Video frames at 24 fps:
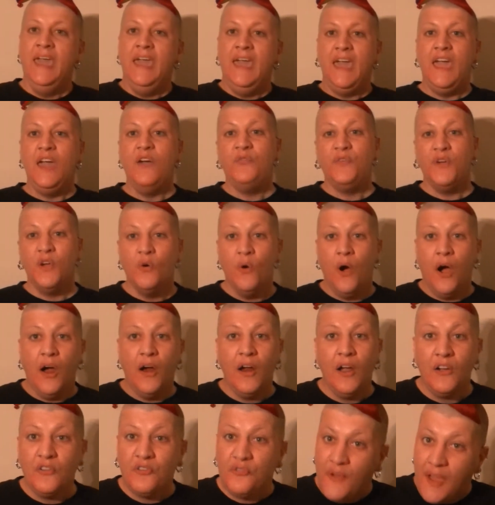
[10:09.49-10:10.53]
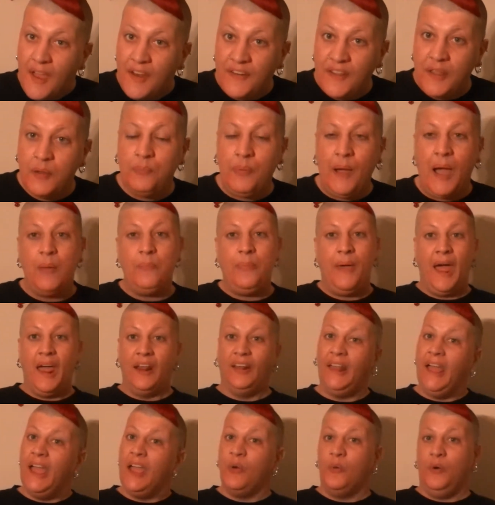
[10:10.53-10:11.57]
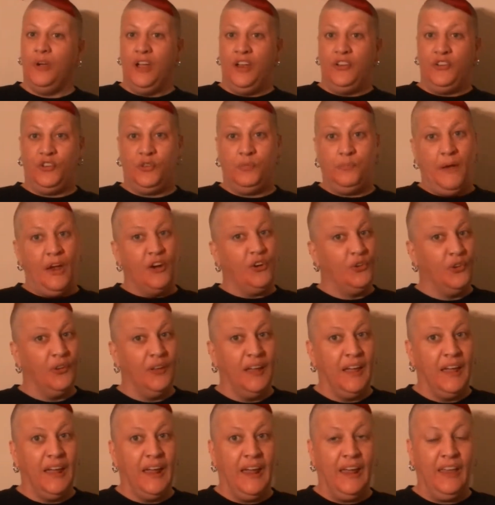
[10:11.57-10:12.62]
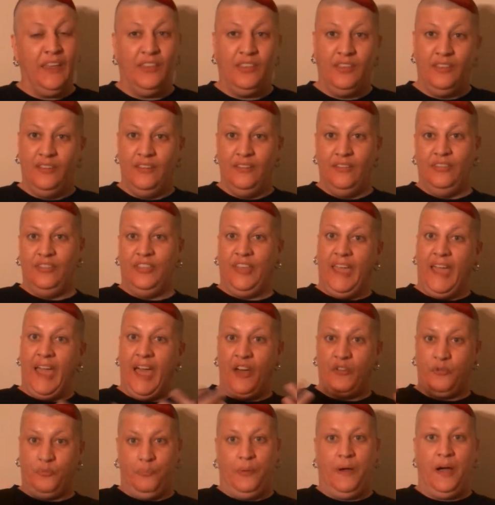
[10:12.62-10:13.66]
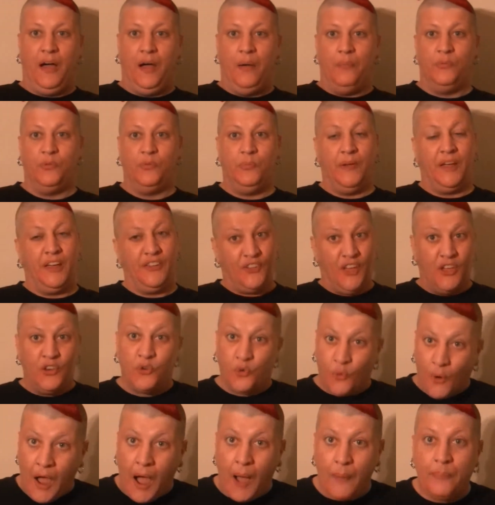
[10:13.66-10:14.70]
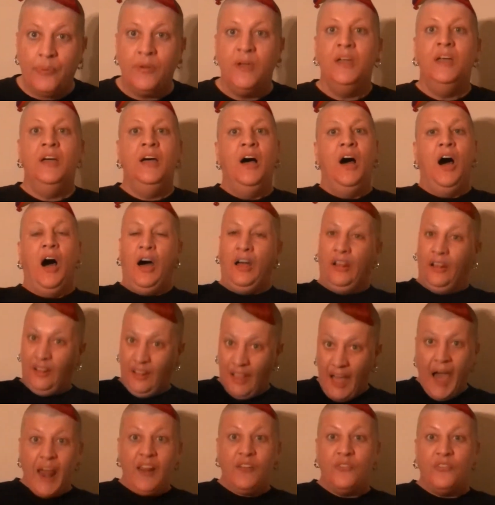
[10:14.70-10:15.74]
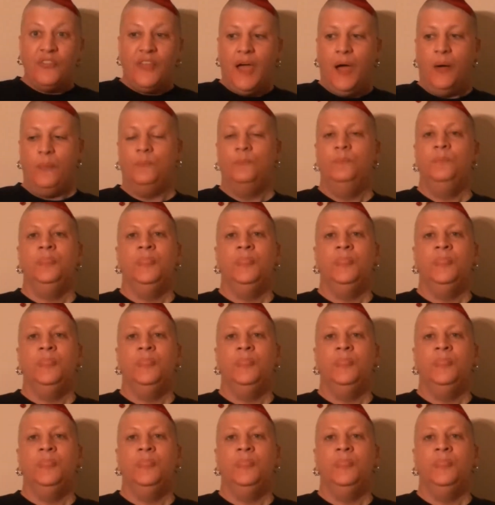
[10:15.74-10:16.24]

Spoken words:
If you are offended by bad language, especially the F-bombs, because I drop a lot of them,